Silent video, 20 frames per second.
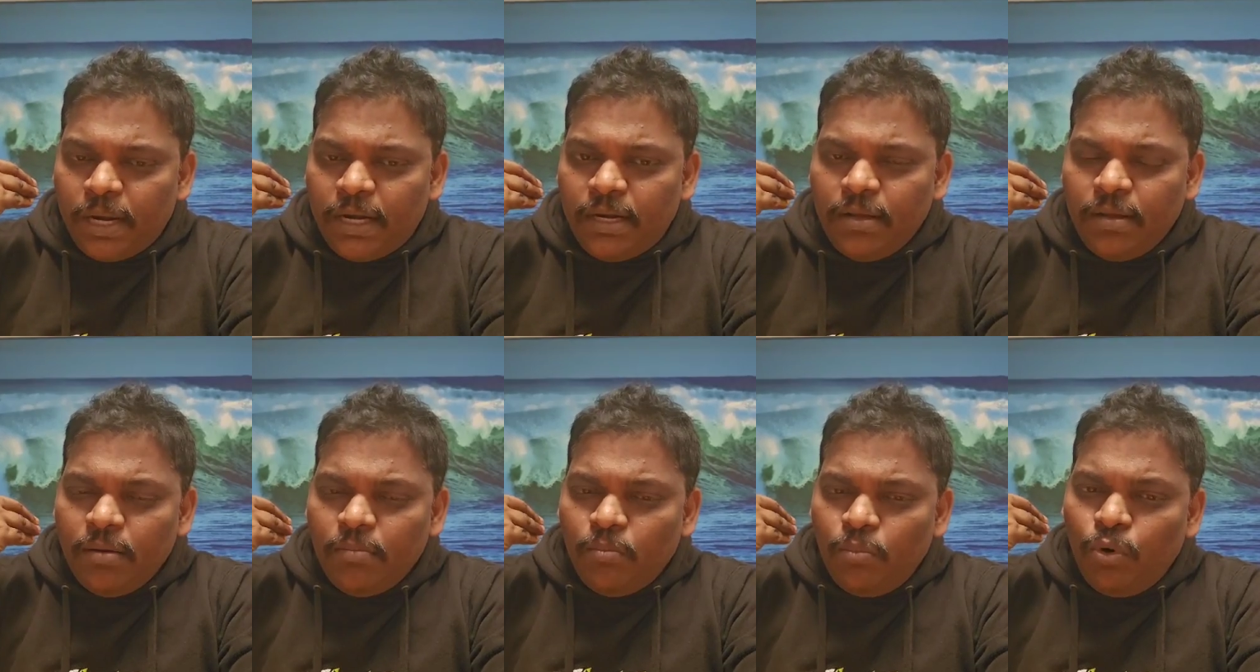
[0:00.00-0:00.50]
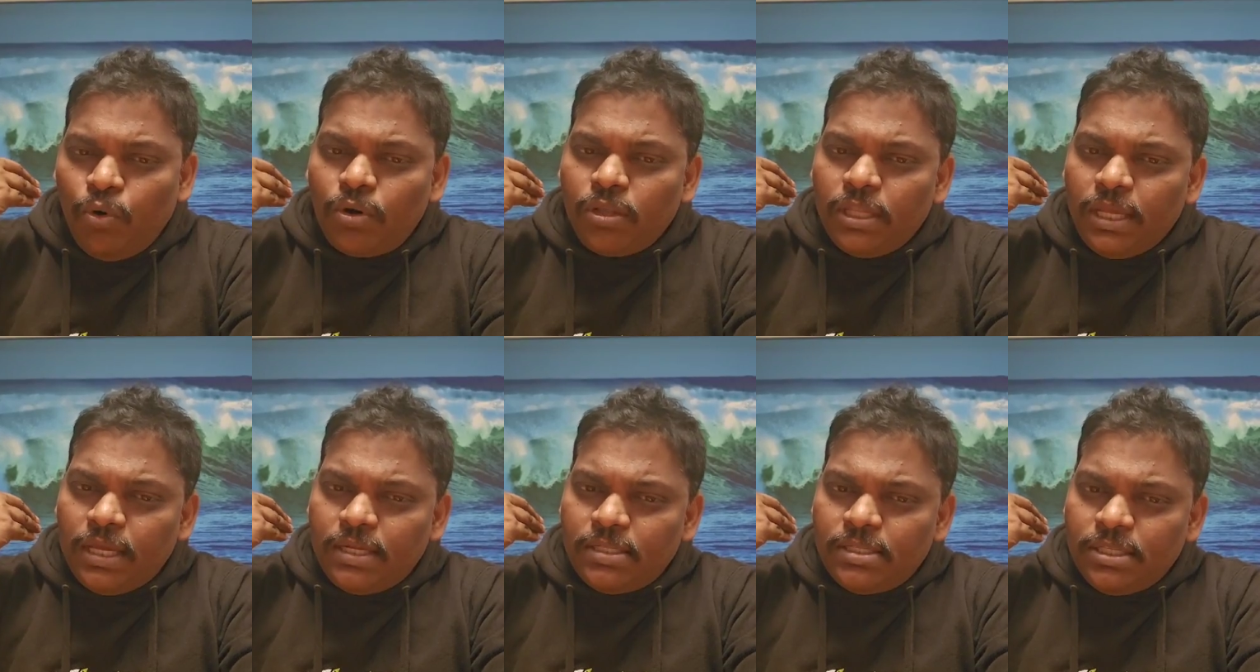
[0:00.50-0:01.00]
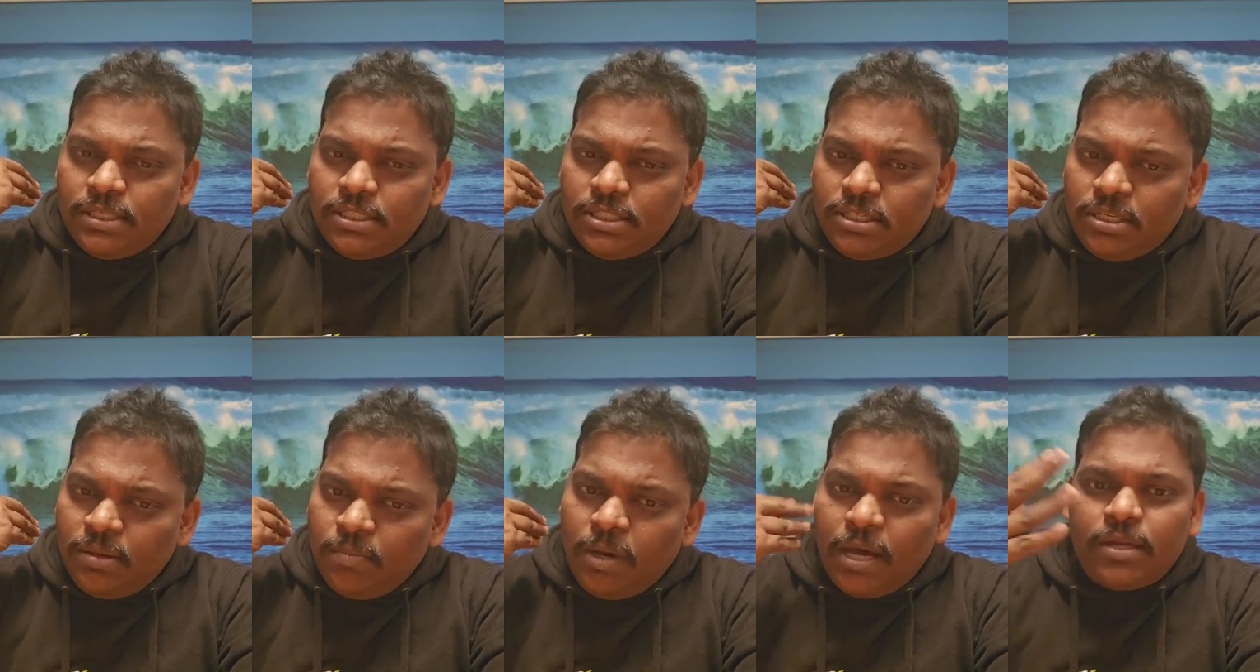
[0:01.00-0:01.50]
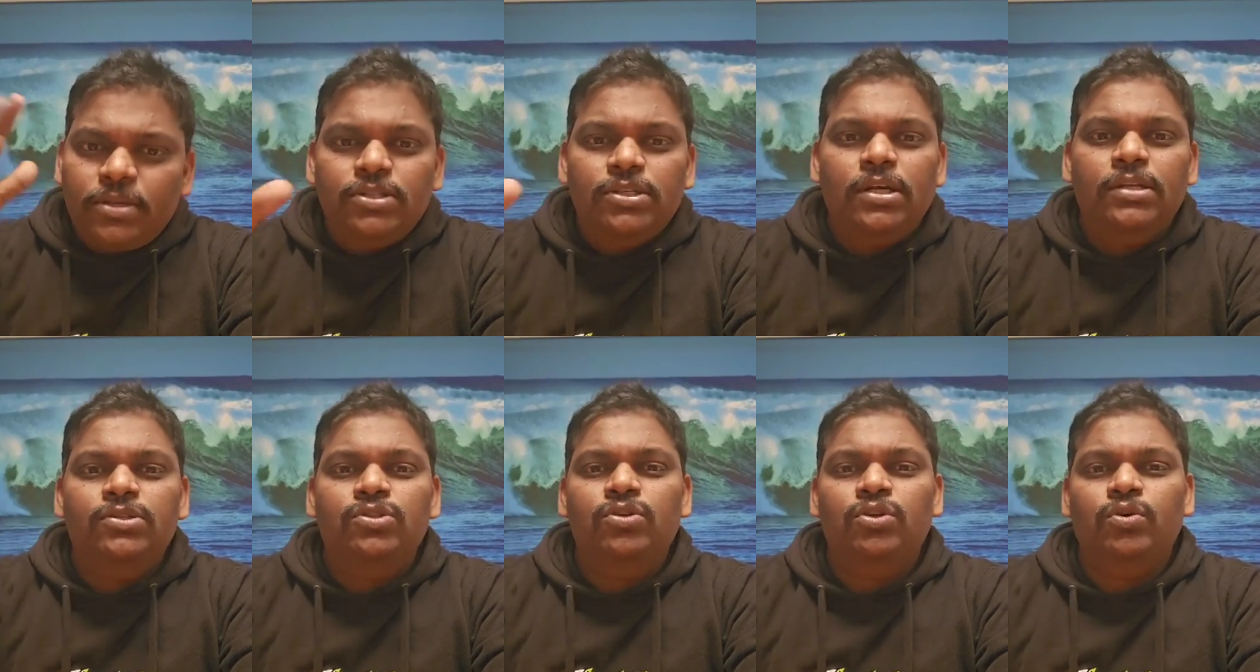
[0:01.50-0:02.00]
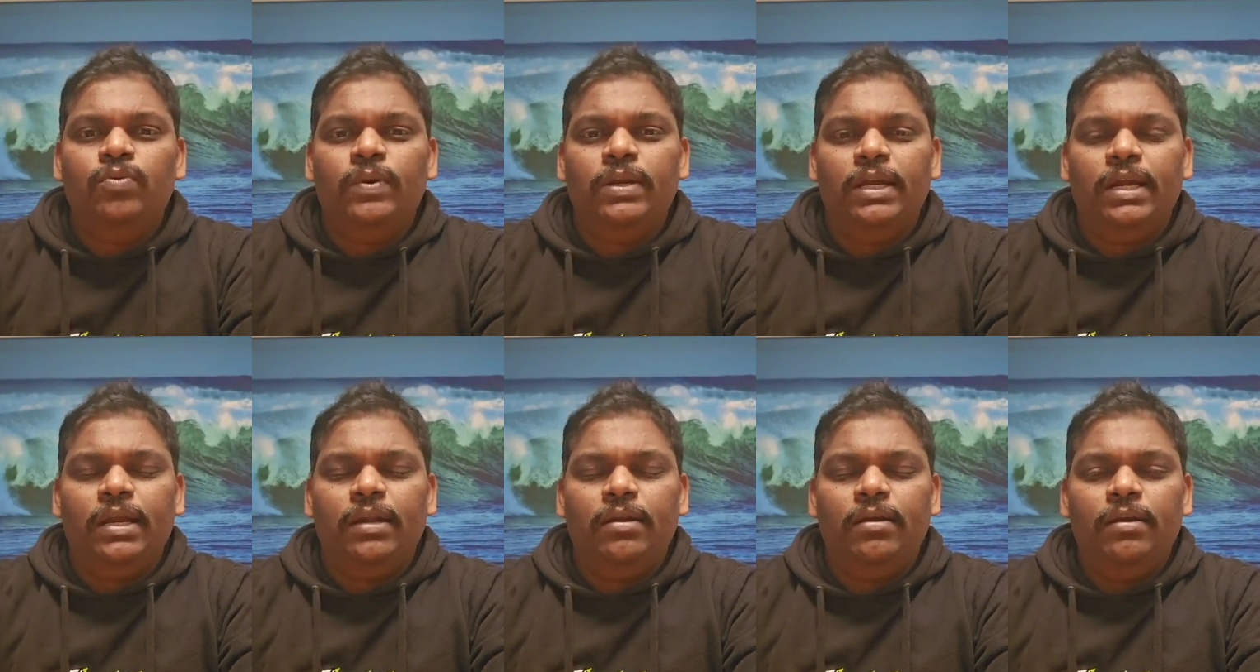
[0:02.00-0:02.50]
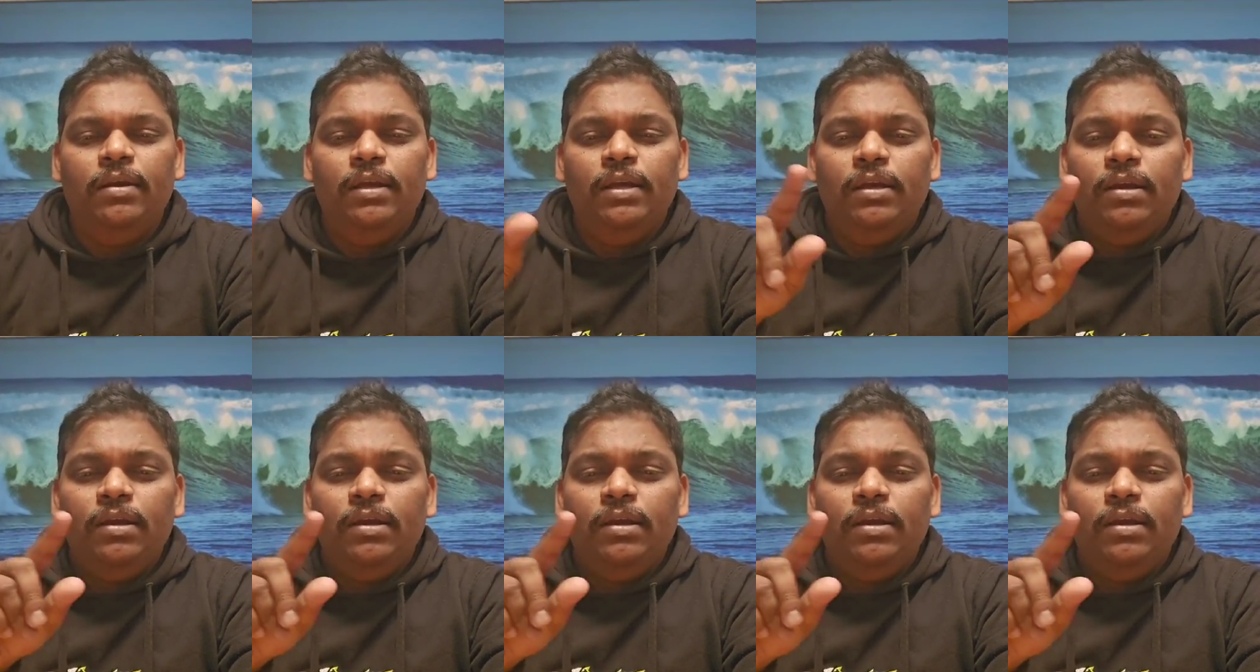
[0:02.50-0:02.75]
right more than 60 marks also you will get